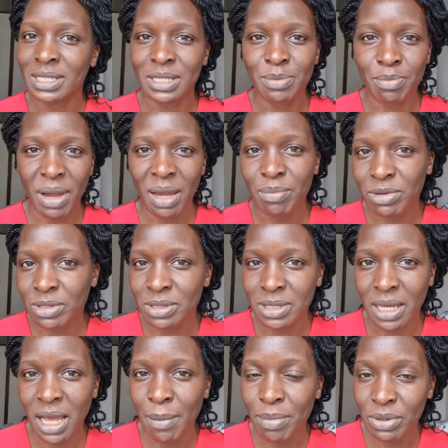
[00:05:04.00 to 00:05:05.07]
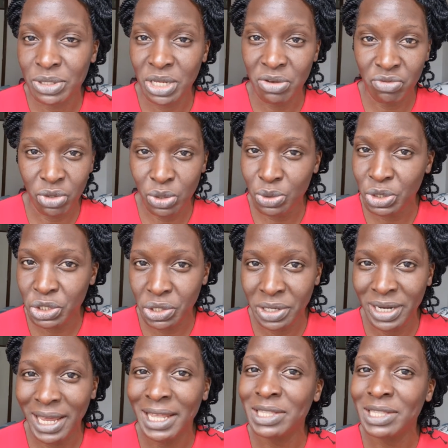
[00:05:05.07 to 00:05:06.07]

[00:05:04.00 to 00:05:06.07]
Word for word: does the Bible say about evolution?